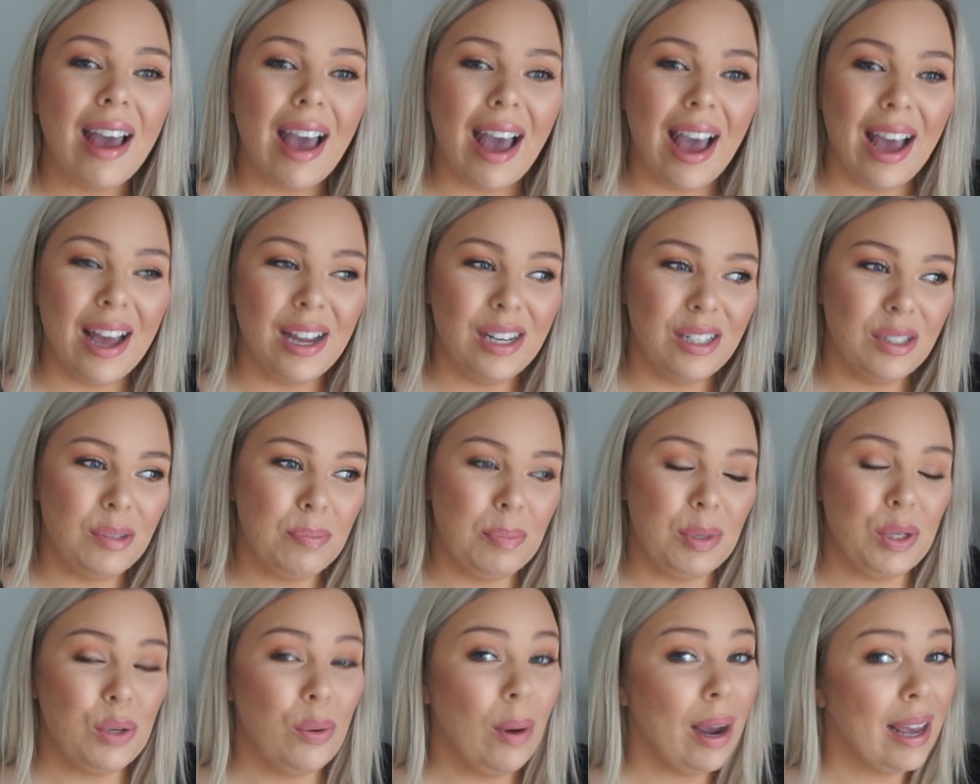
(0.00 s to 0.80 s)
And
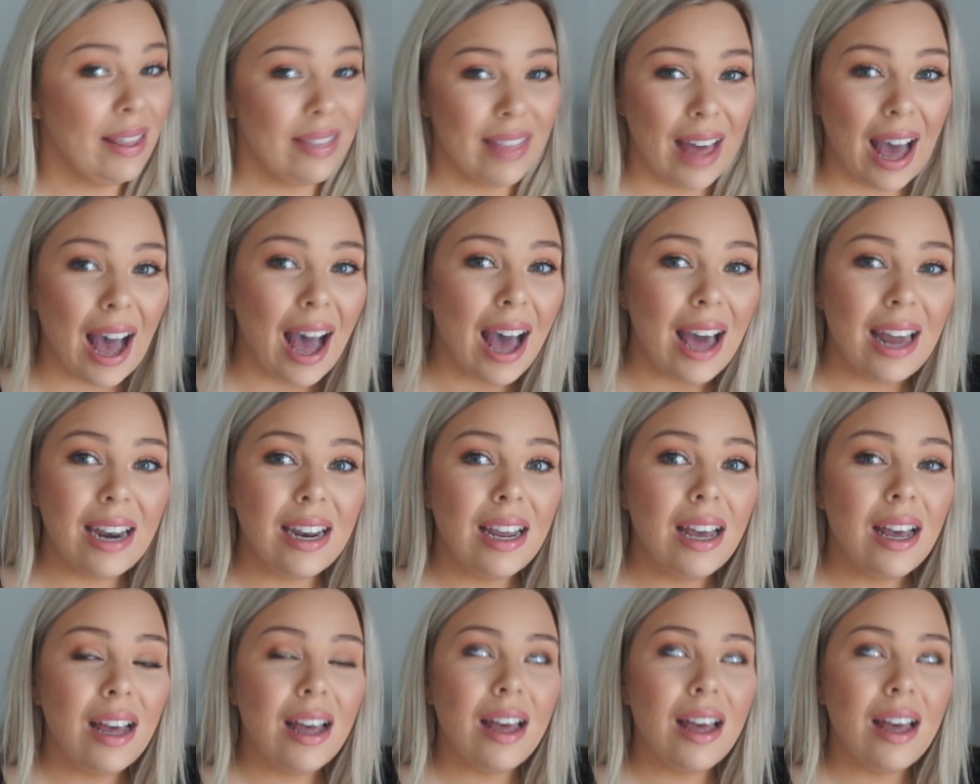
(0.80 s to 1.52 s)
between that,